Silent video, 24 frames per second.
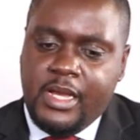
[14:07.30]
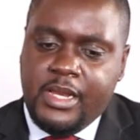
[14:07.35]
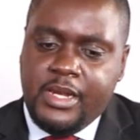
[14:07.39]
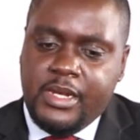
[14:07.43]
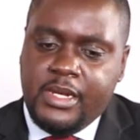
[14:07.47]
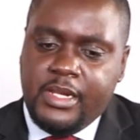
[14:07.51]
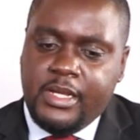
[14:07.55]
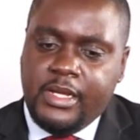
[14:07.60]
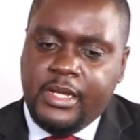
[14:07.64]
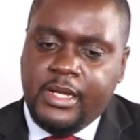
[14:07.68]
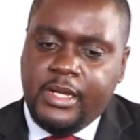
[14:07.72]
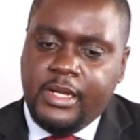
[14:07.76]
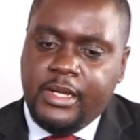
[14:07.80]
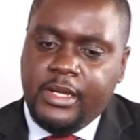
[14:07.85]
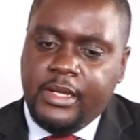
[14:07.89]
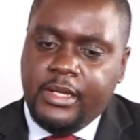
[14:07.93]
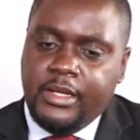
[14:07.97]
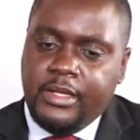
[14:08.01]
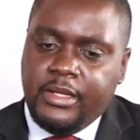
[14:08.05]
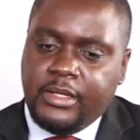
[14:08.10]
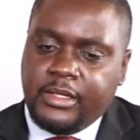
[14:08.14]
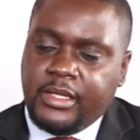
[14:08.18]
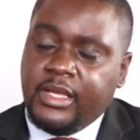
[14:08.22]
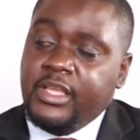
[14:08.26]
and
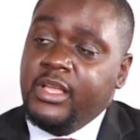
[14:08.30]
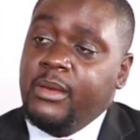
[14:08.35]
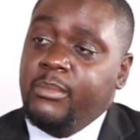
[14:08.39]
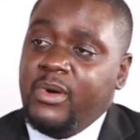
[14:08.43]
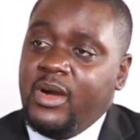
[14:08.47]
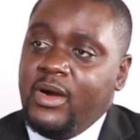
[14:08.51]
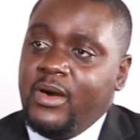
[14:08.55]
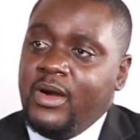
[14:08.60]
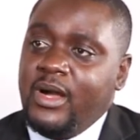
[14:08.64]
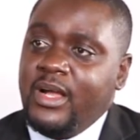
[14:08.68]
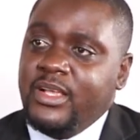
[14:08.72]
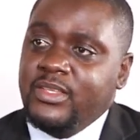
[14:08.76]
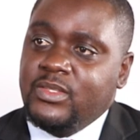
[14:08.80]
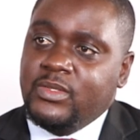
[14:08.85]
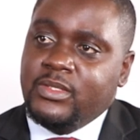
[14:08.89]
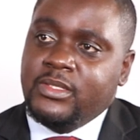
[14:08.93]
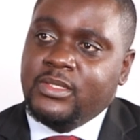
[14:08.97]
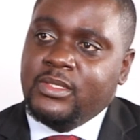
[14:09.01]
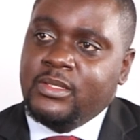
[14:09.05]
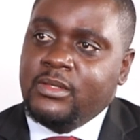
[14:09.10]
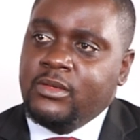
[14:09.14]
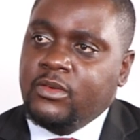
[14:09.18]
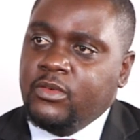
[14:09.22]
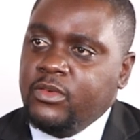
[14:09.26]
Kenya Power
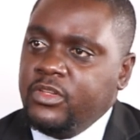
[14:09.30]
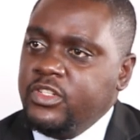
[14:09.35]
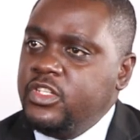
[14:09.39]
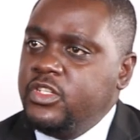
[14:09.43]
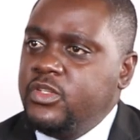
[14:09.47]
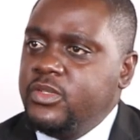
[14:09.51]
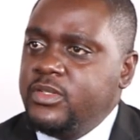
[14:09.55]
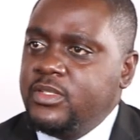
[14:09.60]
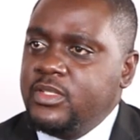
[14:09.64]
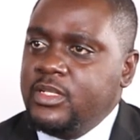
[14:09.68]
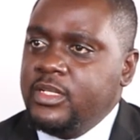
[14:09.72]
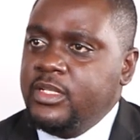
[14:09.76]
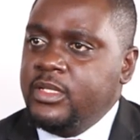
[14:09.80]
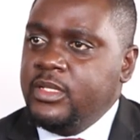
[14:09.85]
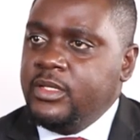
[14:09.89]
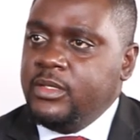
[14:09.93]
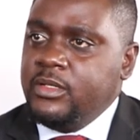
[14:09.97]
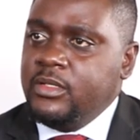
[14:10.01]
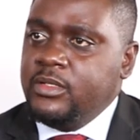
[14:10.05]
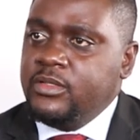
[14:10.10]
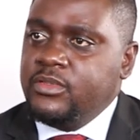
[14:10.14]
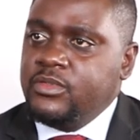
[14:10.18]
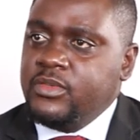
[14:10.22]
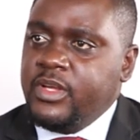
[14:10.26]
has
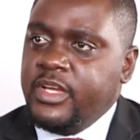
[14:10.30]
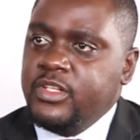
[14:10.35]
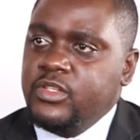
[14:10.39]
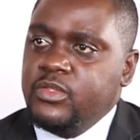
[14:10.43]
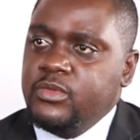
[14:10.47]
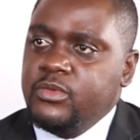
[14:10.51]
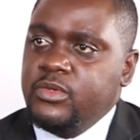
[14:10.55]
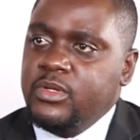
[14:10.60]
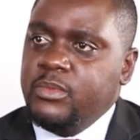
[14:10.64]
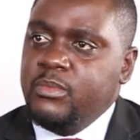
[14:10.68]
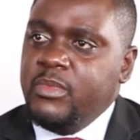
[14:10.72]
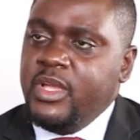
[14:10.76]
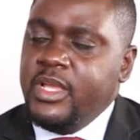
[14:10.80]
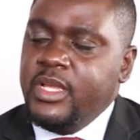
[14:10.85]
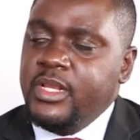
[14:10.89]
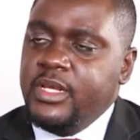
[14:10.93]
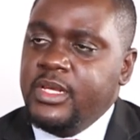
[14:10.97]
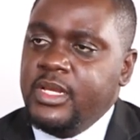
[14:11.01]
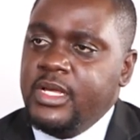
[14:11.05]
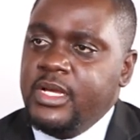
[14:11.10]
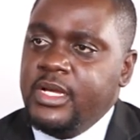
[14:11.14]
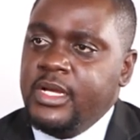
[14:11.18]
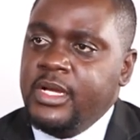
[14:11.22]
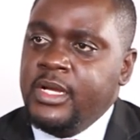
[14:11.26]
continuously tried to
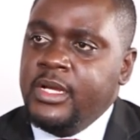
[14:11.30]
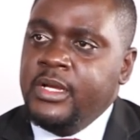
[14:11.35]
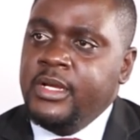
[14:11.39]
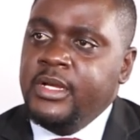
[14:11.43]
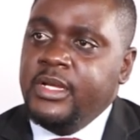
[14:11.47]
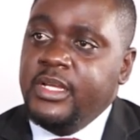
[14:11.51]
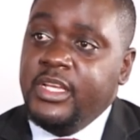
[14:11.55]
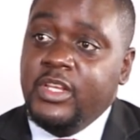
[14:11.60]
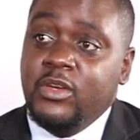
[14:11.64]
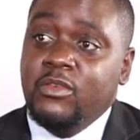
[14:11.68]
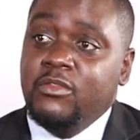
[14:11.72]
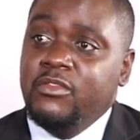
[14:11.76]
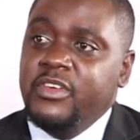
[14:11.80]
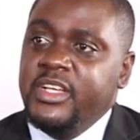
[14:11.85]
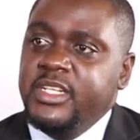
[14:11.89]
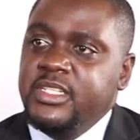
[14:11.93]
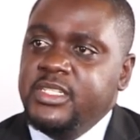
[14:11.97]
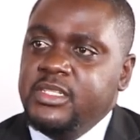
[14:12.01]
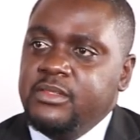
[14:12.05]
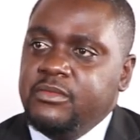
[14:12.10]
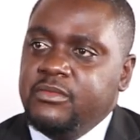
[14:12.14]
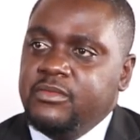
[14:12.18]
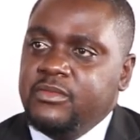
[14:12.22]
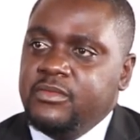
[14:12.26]
remain
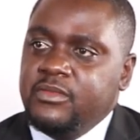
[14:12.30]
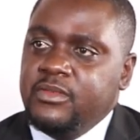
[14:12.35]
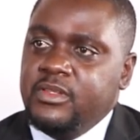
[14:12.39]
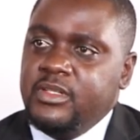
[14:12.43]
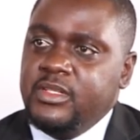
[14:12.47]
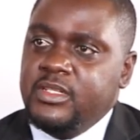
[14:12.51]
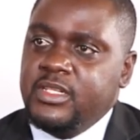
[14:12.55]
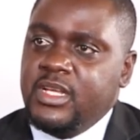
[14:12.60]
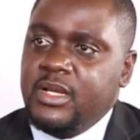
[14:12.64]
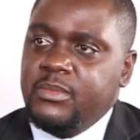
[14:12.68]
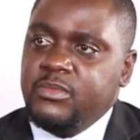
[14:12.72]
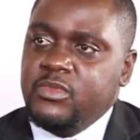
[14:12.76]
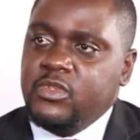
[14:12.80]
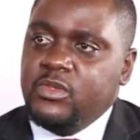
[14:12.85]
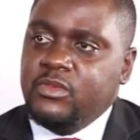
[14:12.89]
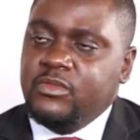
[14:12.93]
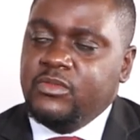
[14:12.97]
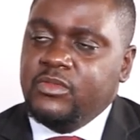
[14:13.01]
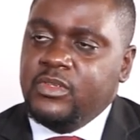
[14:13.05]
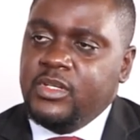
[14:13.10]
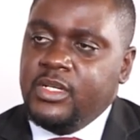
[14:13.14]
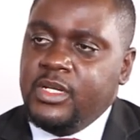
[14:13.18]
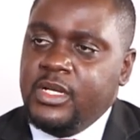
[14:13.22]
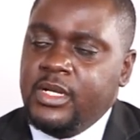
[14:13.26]
innovative in terms
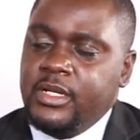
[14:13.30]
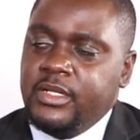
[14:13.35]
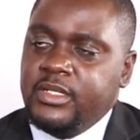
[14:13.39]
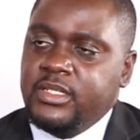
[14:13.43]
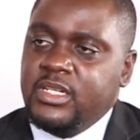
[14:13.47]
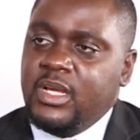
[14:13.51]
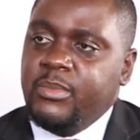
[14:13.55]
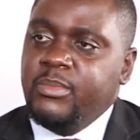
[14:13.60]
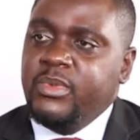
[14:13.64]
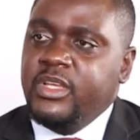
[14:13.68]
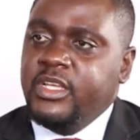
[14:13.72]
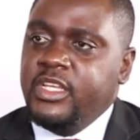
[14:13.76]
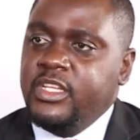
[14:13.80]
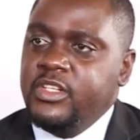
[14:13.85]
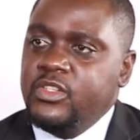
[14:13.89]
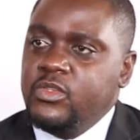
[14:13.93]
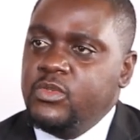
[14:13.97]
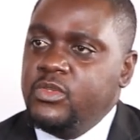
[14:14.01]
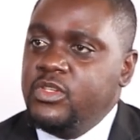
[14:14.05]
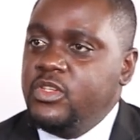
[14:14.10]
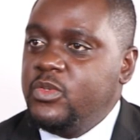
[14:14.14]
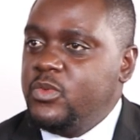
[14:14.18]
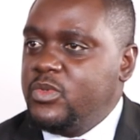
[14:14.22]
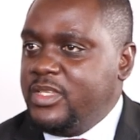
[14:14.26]
of tapping
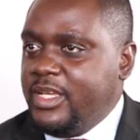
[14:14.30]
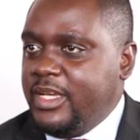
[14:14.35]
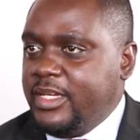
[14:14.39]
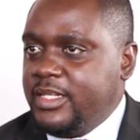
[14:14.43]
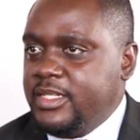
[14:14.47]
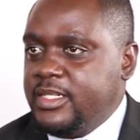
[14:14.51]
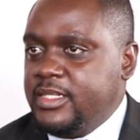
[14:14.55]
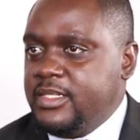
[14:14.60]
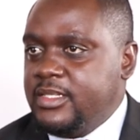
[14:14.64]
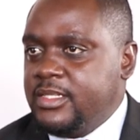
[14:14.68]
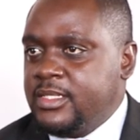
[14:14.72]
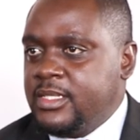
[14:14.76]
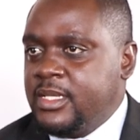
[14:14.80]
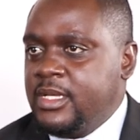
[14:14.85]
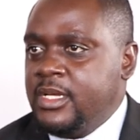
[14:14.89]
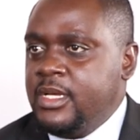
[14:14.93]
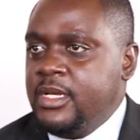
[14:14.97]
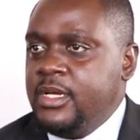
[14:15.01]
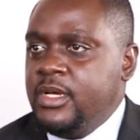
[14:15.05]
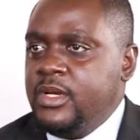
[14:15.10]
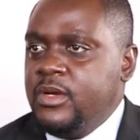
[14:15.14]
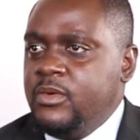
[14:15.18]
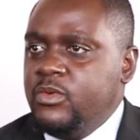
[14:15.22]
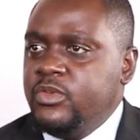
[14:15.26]
into new sectors.
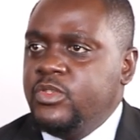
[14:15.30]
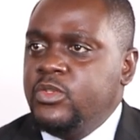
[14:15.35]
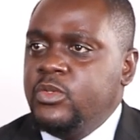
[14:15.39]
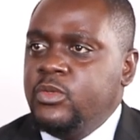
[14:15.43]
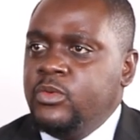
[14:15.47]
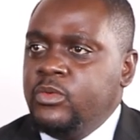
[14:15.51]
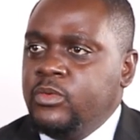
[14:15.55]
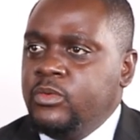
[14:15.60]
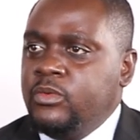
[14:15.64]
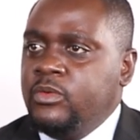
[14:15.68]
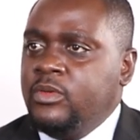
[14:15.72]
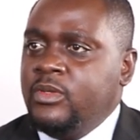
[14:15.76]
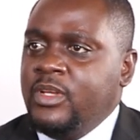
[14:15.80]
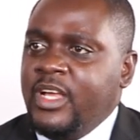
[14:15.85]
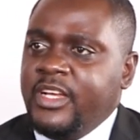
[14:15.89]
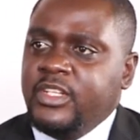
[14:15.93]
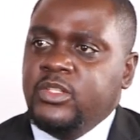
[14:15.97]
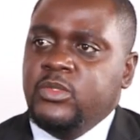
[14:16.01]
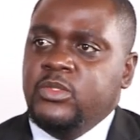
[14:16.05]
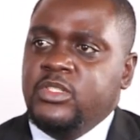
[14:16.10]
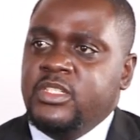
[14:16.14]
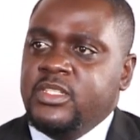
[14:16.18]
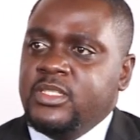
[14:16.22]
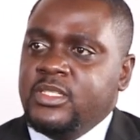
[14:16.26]
Would you
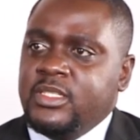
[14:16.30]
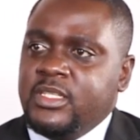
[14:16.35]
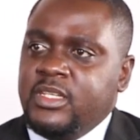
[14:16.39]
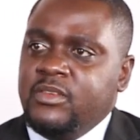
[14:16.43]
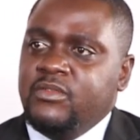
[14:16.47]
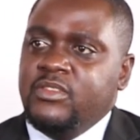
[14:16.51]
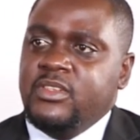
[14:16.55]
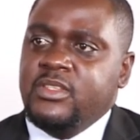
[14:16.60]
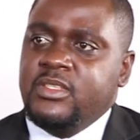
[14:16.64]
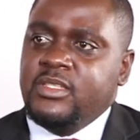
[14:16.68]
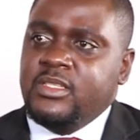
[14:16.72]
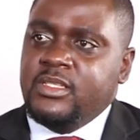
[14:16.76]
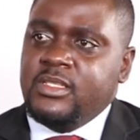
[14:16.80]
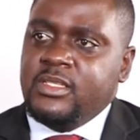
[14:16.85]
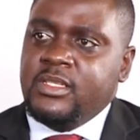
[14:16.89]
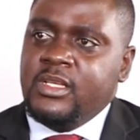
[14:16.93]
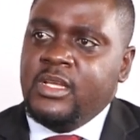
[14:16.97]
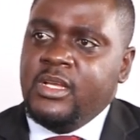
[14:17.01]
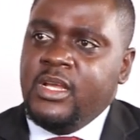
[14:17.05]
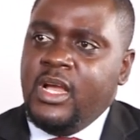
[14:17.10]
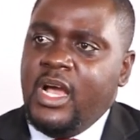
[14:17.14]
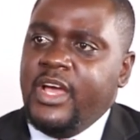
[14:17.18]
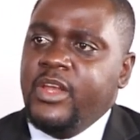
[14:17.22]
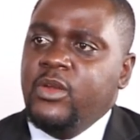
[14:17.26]
like to just give us
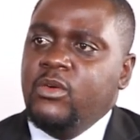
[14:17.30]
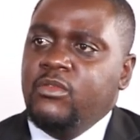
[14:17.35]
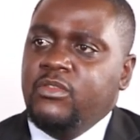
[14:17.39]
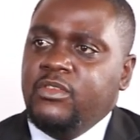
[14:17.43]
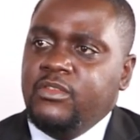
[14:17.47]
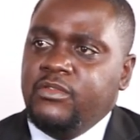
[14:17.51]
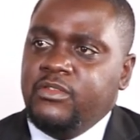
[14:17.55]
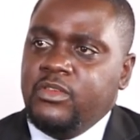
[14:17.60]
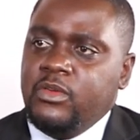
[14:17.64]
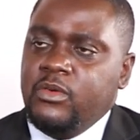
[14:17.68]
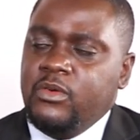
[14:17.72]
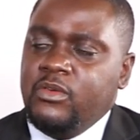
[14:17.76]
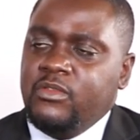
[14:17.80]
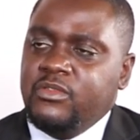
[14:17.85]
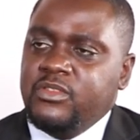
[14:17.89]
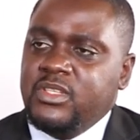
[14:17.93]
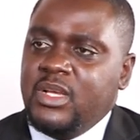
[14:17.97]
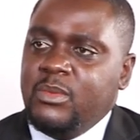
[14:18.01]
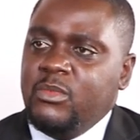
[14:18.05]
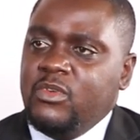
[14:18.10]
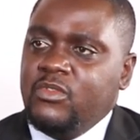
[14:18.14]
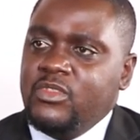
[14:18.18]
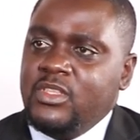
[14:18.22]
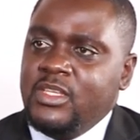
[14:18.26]
an overview of
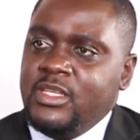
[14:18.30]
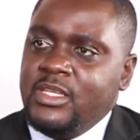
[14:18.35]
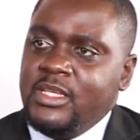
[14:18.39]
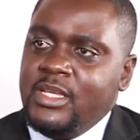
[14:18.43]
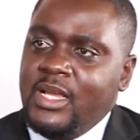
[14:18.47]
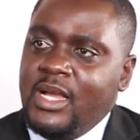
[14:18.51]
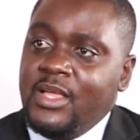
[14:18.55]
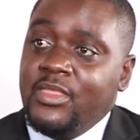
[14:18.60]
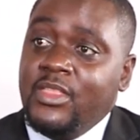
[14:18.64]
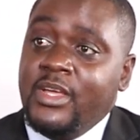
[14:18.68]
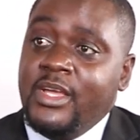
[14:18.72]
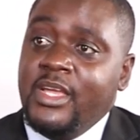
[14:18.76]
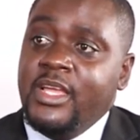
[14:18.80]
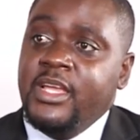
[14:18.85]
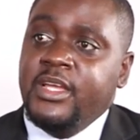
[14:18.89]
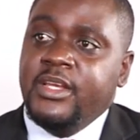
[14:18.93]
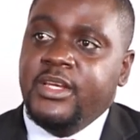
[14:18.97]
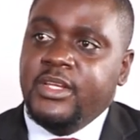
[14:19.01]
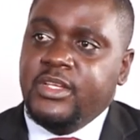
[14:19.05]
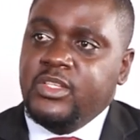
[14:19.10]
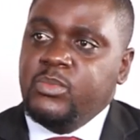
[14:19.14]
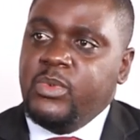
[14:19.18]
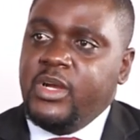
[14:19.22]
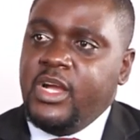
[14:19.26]
some of the other
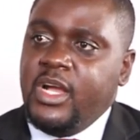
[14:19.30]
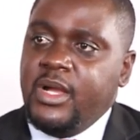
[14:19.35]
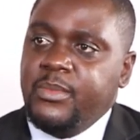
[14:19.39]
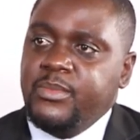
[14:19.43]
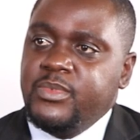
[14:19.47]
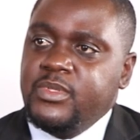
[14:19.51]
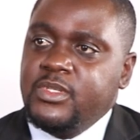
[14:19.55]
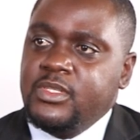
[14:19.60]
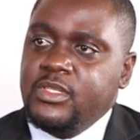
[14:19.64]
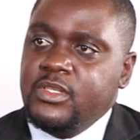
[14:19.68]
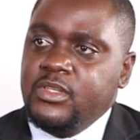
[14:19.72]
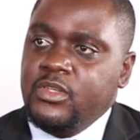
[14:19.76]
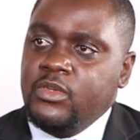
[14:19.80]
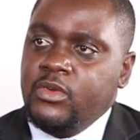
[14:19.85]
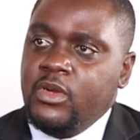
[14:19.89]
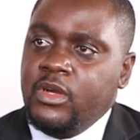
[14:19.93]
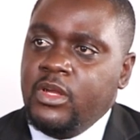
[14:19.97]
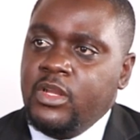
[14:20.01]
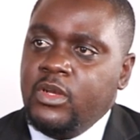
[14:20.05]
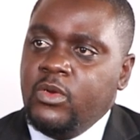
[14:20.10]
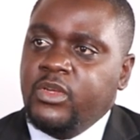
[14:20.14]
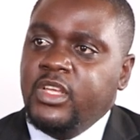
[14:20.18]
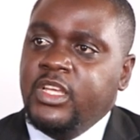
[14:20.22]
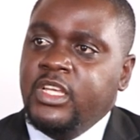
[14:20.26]
areas perhaps you
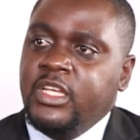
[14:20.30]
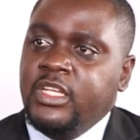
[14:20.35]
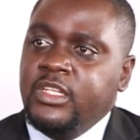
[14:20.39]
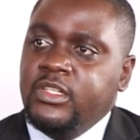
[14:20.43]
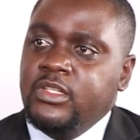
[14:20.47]
are looking